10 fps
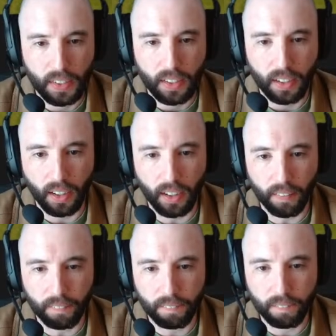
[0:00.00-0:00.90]

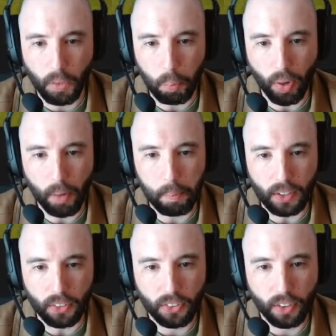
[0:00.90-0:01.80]
The problem
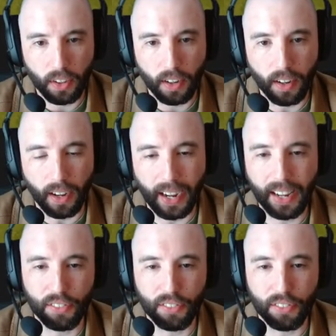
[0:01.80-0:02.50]
is, I have no